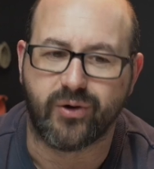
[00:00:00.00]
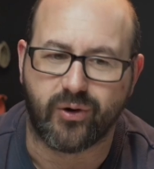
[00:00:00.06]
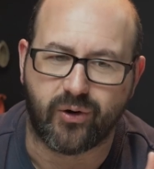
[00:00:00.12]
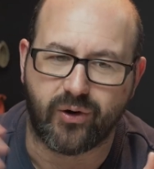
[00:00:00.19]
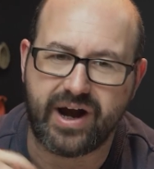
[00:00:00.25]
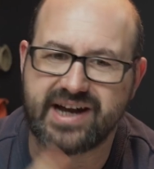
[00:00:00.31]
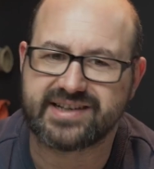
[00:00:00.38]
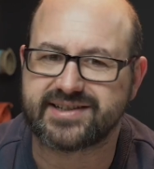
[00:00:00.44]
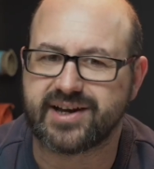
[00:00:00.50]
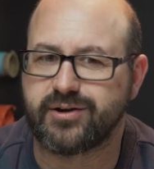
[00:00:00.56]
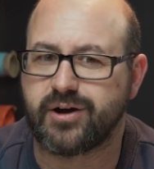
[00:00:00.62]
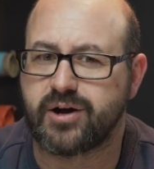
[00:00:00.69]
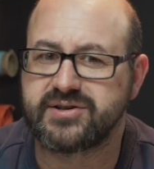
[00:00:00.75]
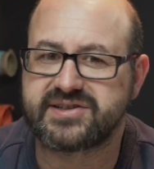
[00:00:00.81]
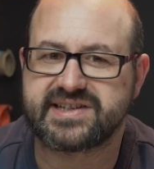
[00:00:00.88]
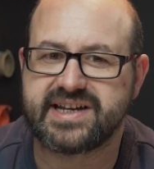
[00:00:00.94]
or
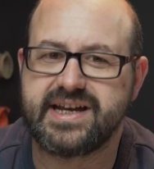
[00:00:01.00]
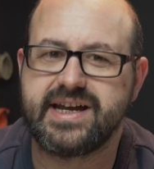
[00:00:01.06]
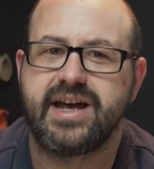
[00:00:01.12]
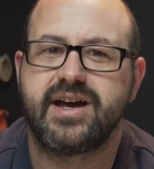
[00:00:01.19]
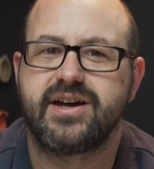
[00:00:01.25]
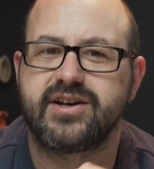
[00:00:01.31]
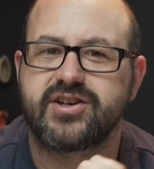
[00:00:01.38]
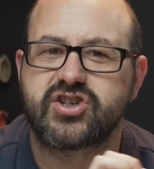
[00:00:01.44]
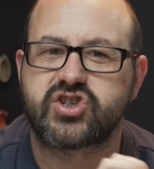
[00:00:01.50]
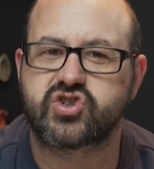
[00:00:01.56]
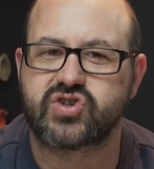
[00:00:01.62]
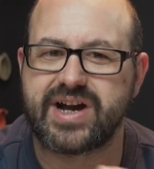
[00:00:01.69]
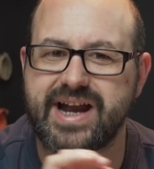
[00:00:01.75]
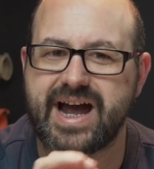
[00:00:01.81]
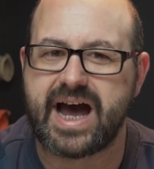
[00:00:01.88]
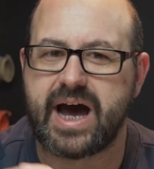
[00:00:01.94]
SOOC,
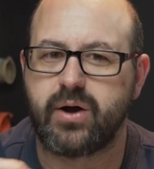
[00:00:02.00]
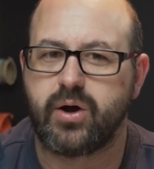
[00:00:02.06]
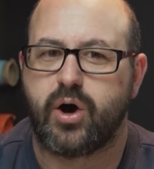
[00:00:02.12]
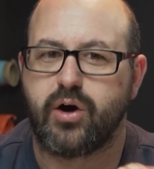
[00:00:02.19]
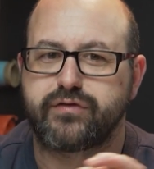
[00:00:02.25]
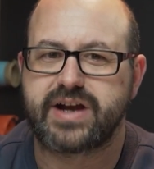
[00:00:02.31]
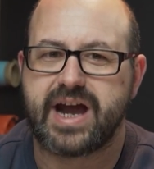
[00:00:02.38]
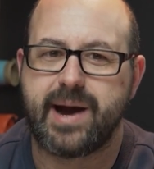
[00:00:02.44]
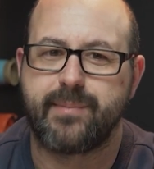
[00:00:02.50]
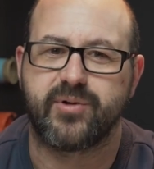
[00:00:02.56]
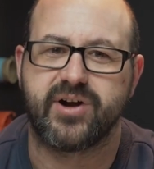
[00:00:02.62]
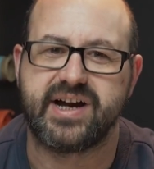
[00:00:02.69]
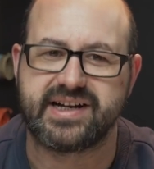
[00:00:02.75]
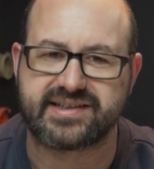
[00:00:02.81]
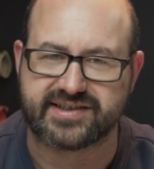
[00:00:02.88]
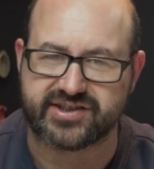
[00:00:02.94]
straight out of
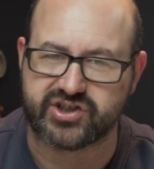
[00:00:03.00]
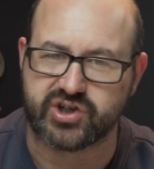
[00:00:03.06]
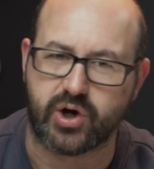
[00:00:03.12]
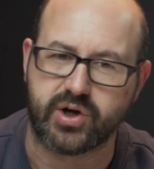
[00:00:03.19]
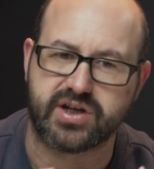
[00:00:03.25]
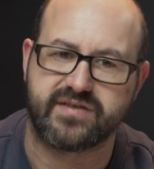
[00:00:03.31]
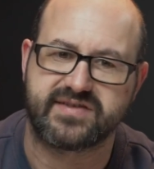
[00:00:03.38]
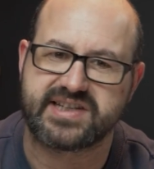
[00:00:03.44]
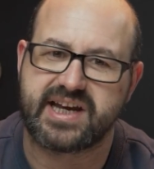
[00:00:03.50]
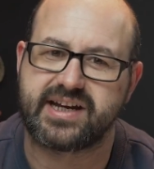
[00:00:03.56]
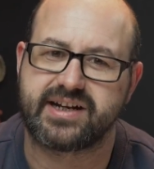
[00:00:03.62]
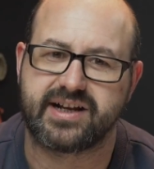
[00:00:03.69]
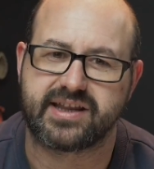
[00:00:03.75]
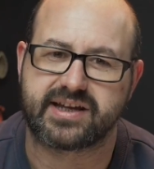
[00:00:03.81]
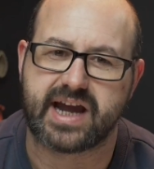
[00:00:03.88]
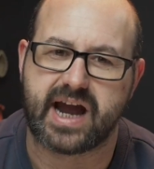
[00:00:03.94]
camera. It's a shot you've
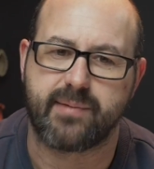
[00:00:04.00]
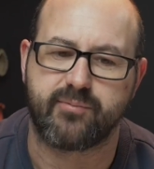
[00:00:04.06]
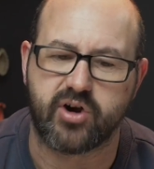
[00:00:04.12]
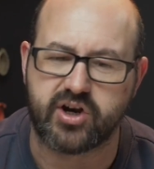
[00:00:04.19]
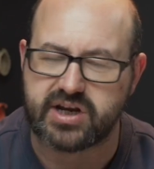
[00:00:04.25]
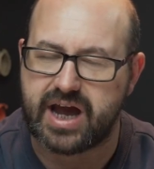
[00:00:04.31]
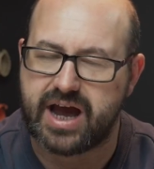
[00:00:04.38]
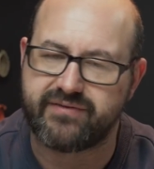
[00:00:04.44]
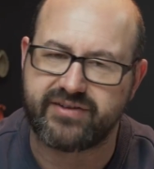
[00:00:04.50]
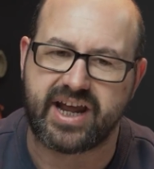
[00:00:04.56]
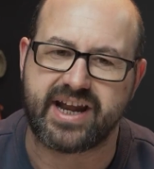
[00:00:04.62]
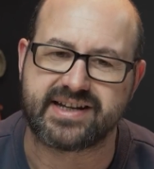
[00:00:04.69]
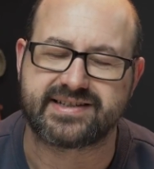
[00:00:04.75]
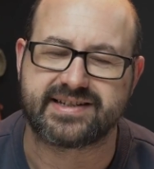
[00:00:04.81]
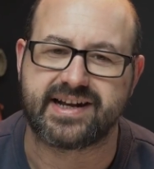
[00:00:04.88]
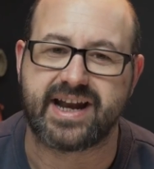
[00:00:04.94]
taken in the camera, you haven't
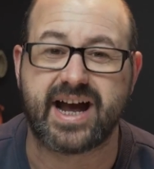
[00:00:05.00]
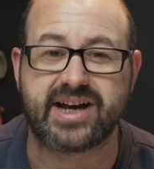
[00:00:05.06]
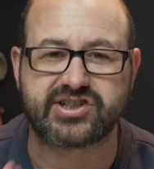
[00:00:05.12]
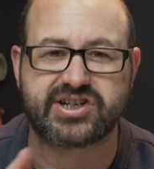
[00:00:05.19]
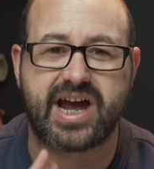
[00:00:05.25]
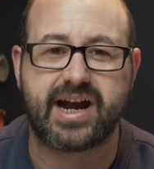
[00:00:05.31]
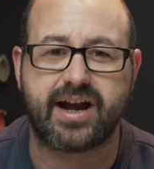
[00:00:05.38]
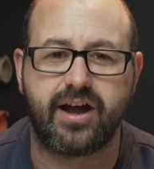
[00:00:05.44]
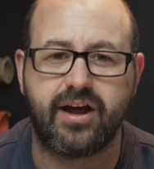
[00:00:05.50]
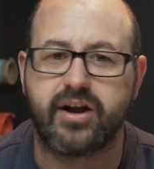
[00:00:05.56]
edited, hashtag